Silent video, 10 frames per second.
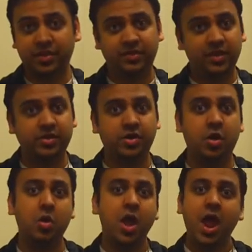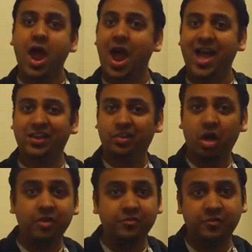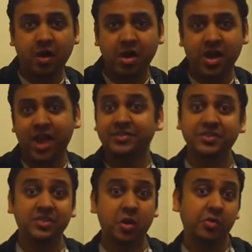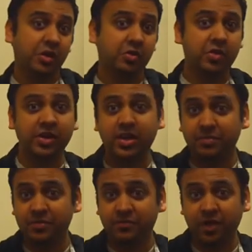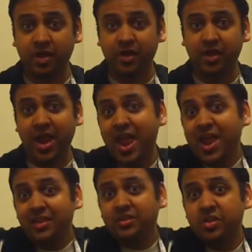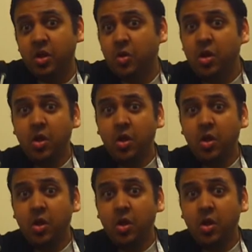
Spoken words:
So they said, I had a lot of fun, I didn't know that learning could be fun, and